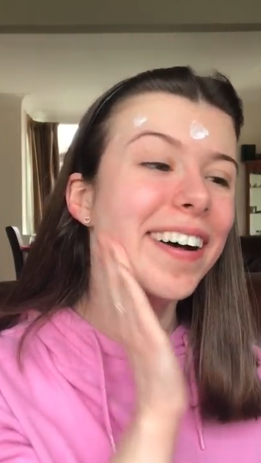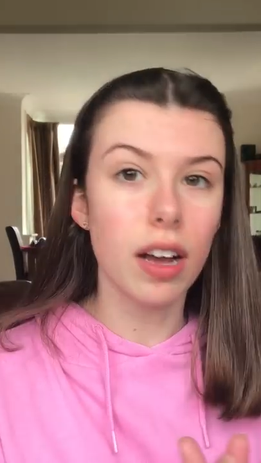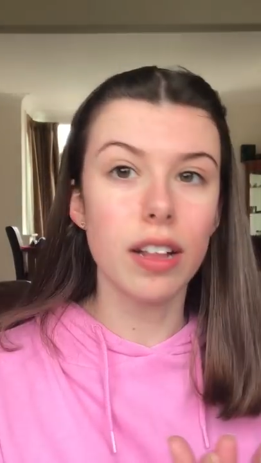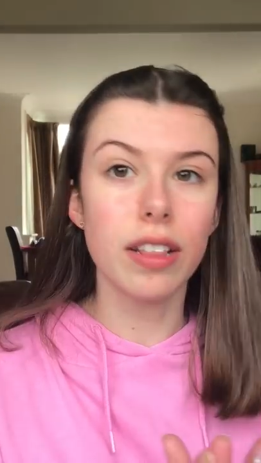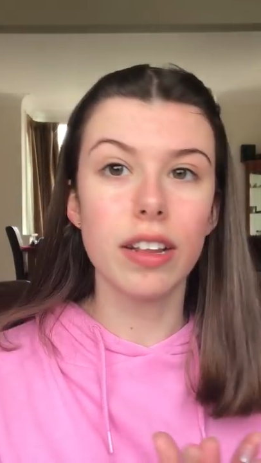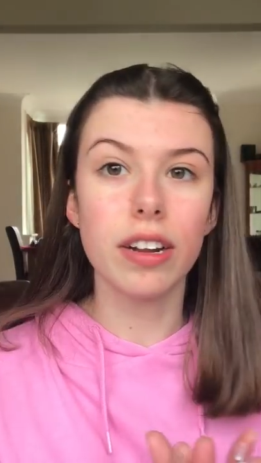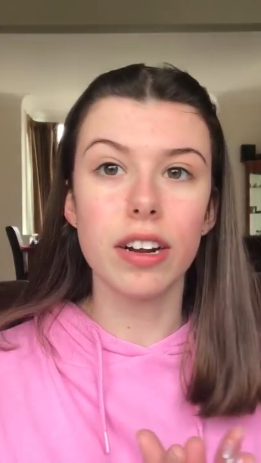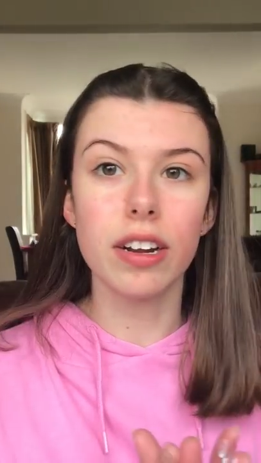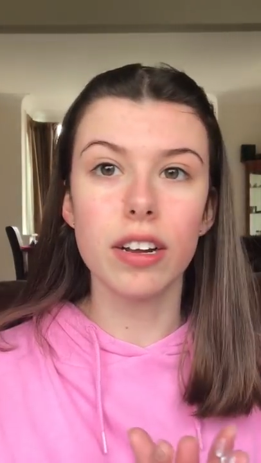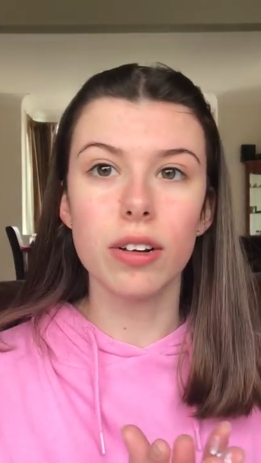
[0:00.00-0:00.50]

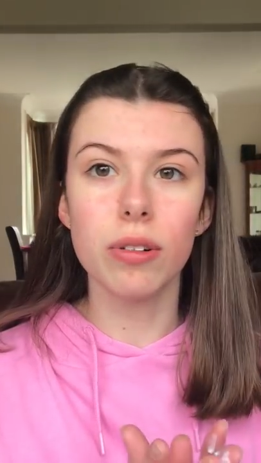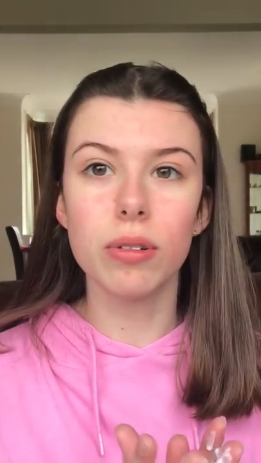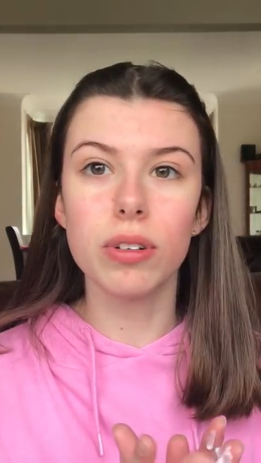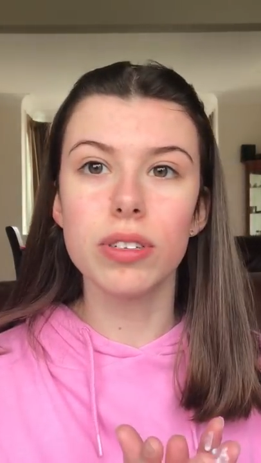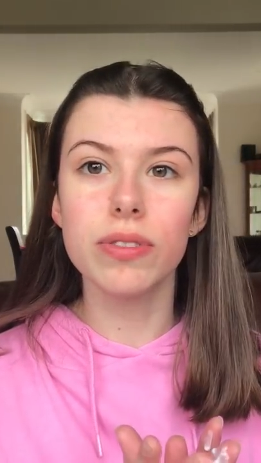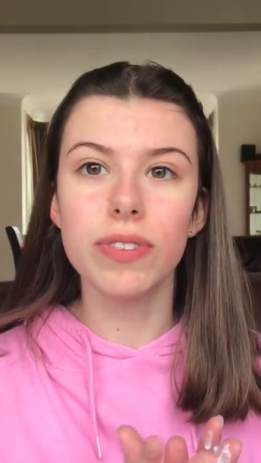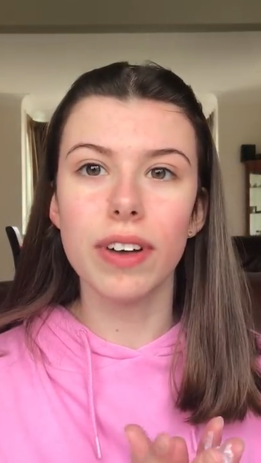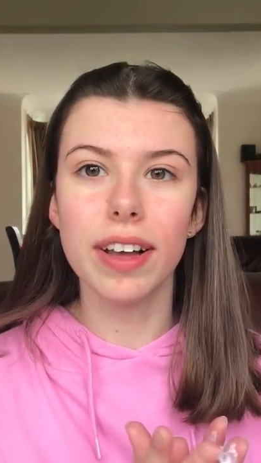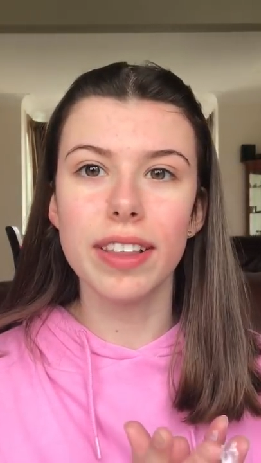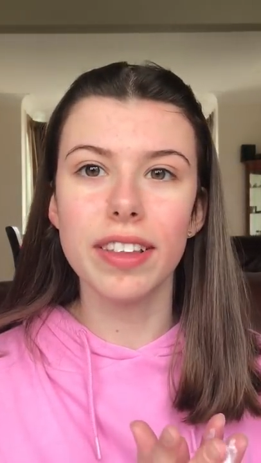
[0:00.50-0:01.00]
And then I
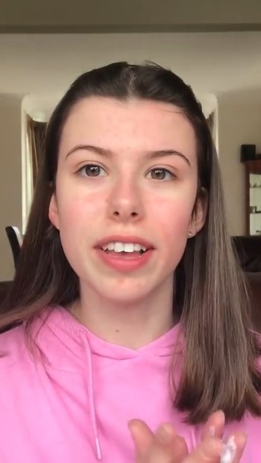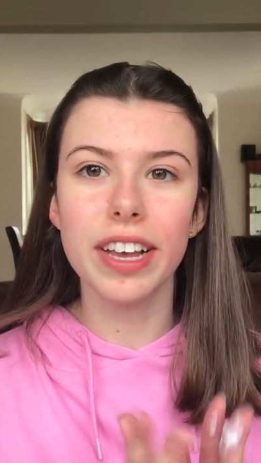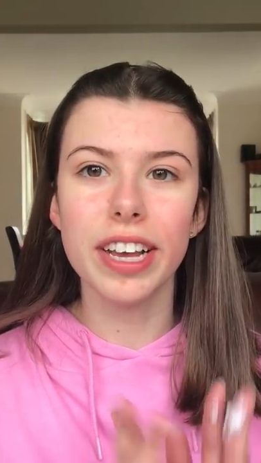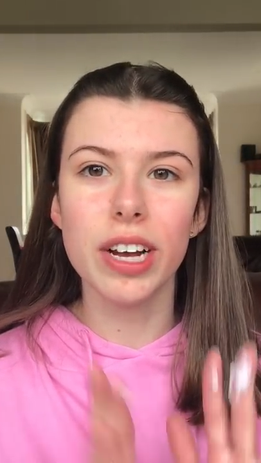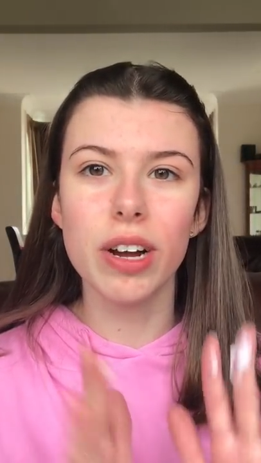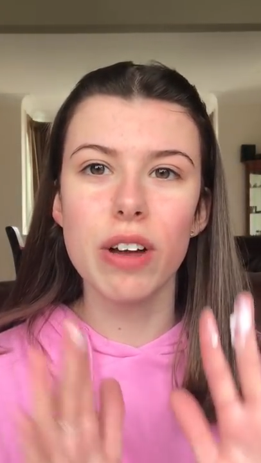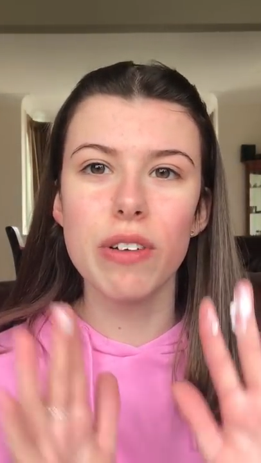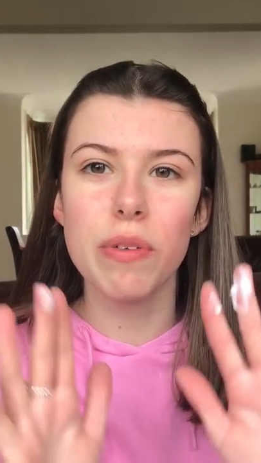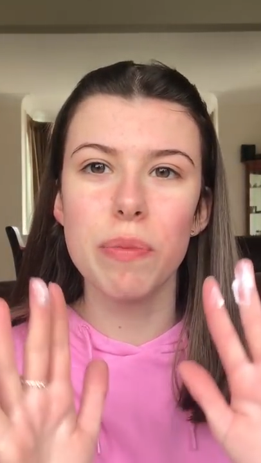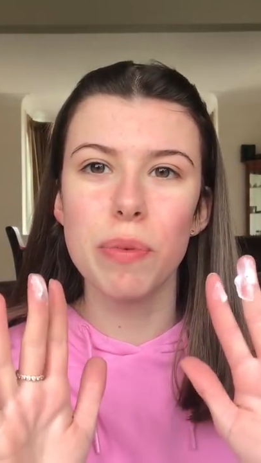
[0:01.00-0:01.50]
always find that I
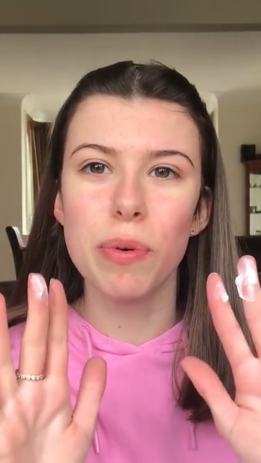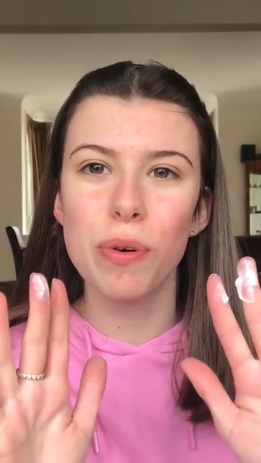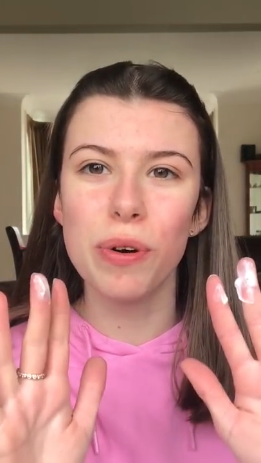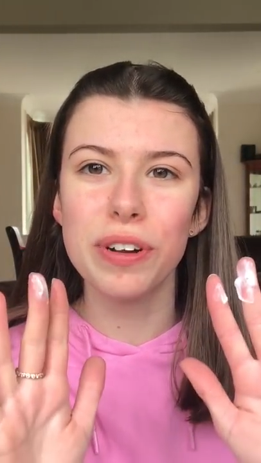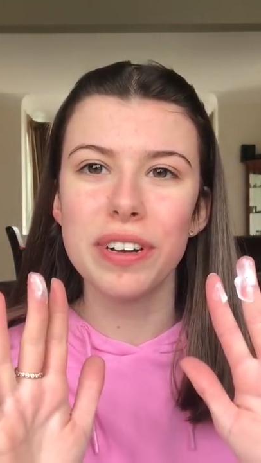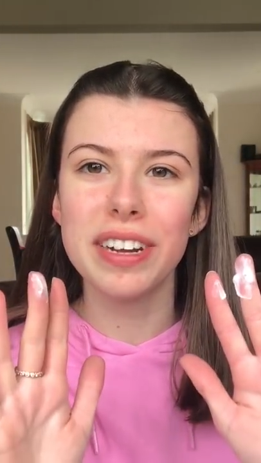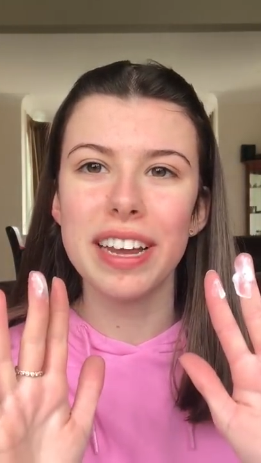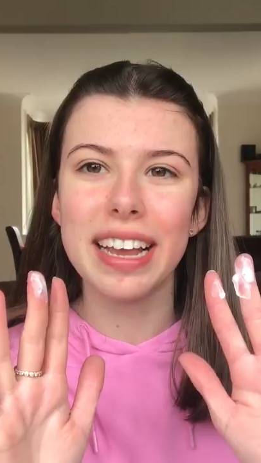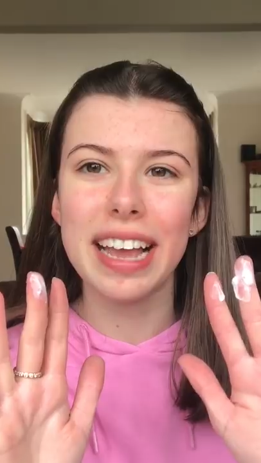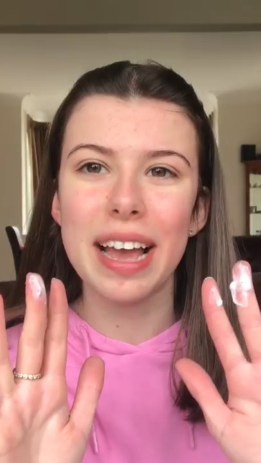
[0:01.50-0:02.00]
go
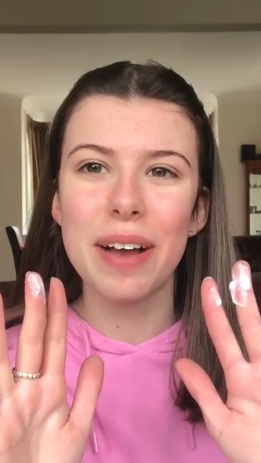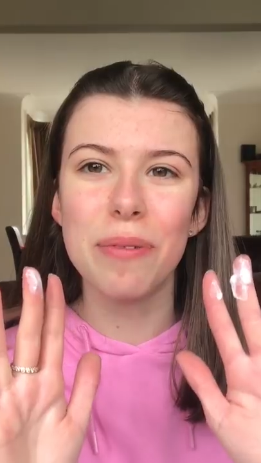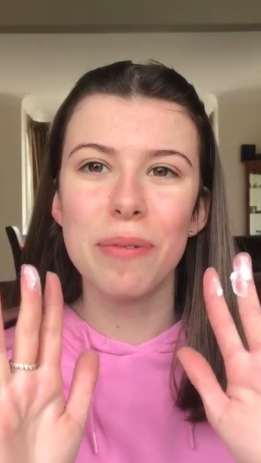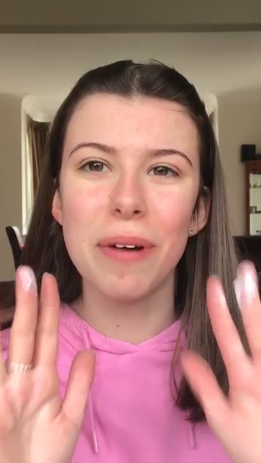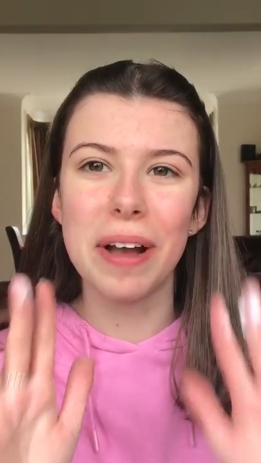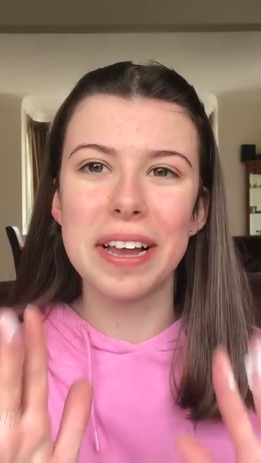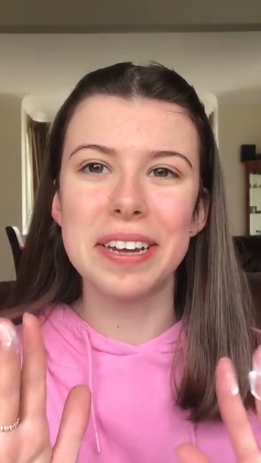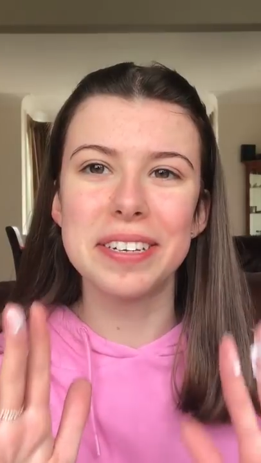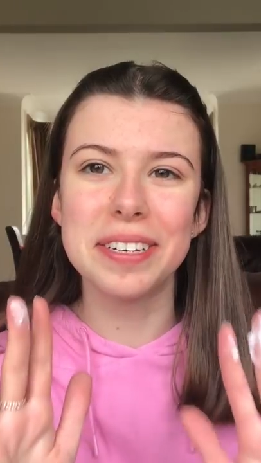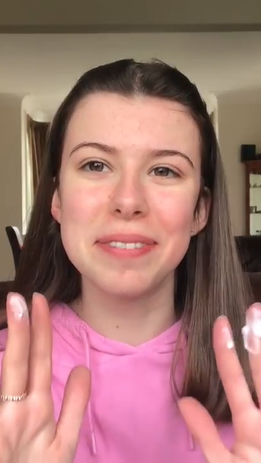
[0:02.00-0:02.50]
overboard and I get
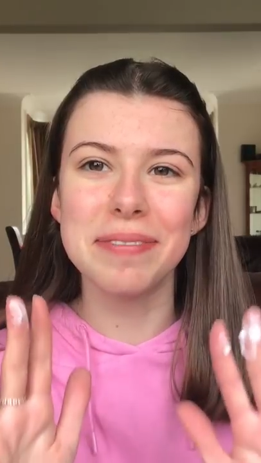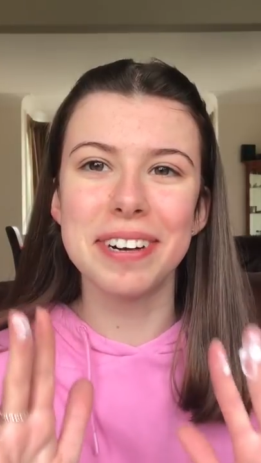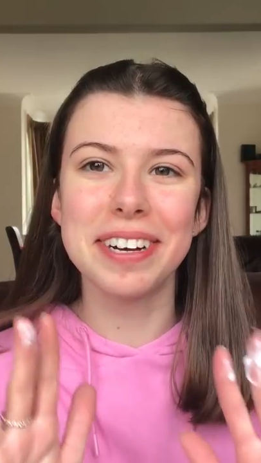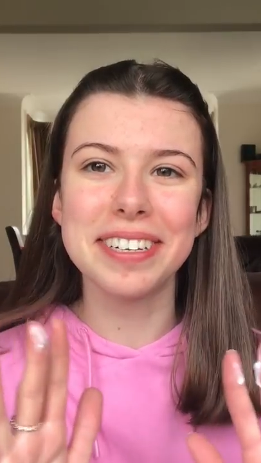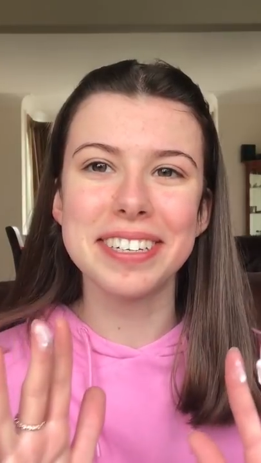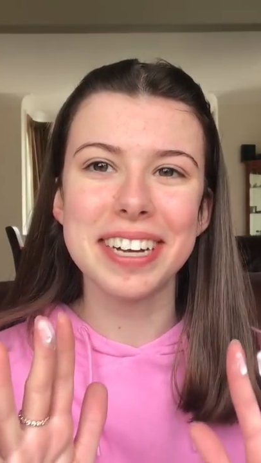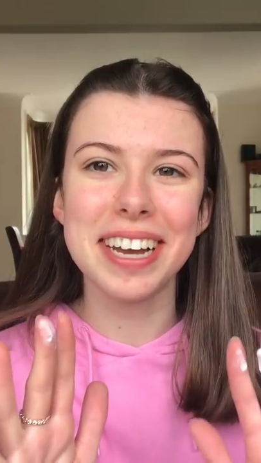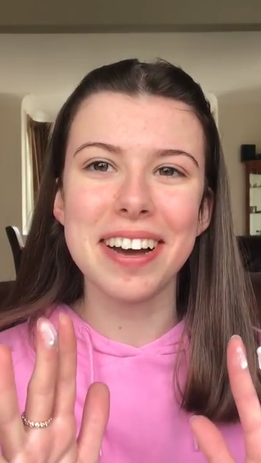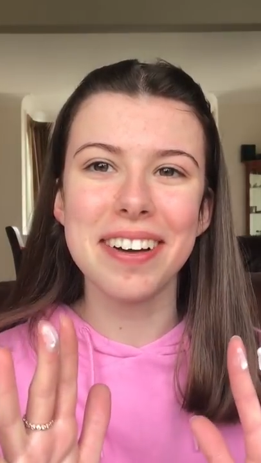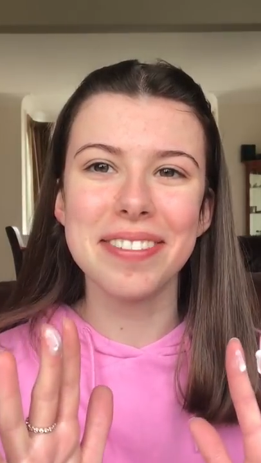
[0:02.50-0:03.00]
way too
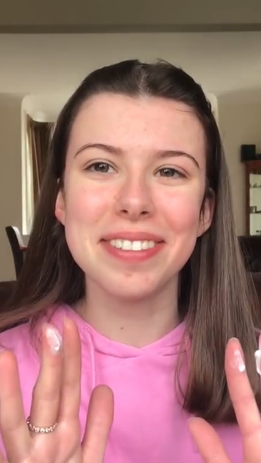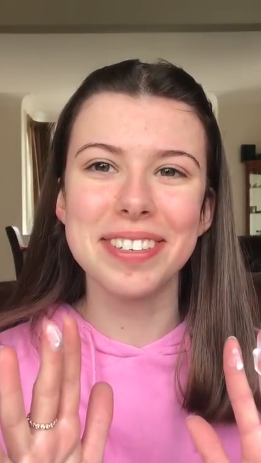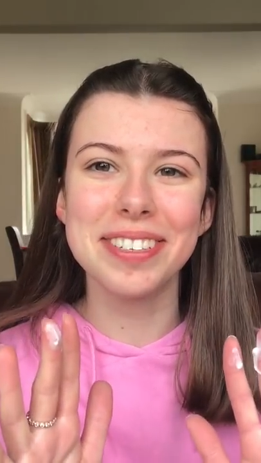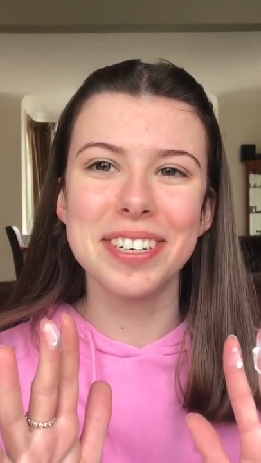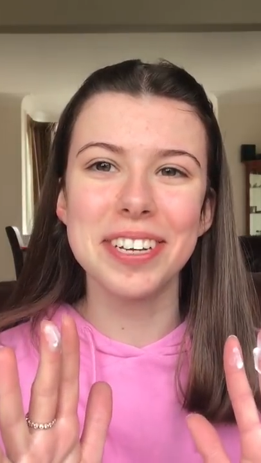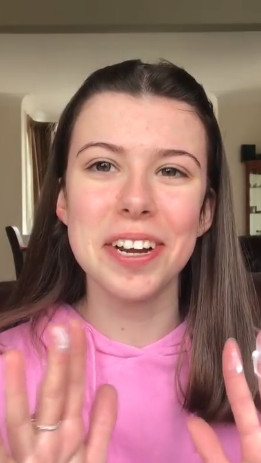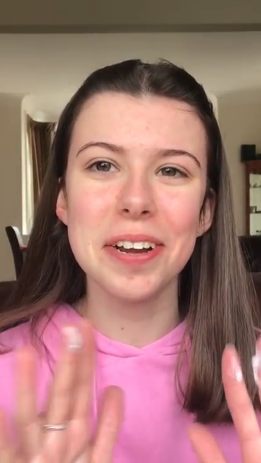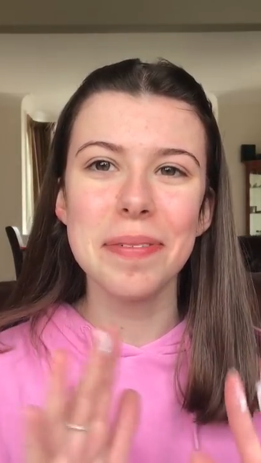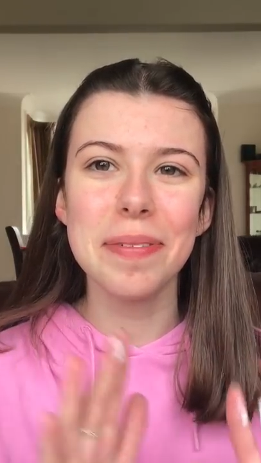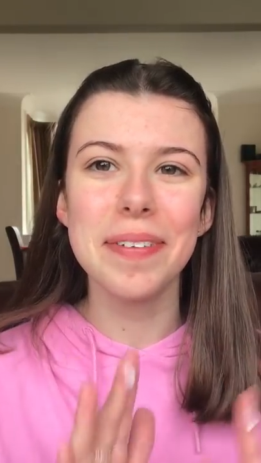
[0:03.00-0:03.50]
much out of the
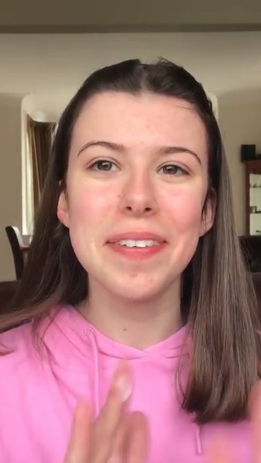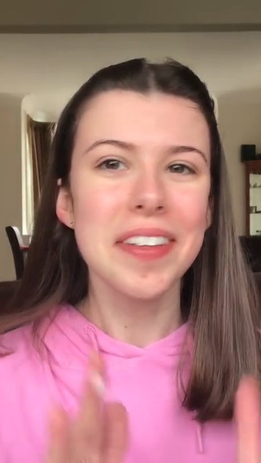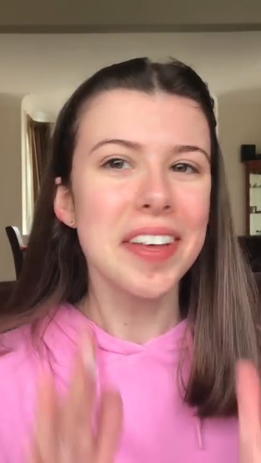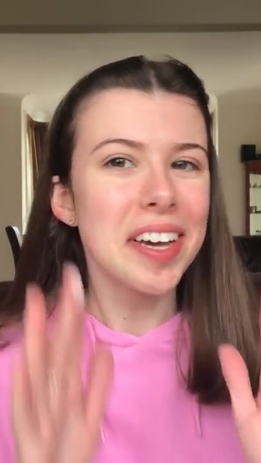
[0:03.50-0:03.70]
tube.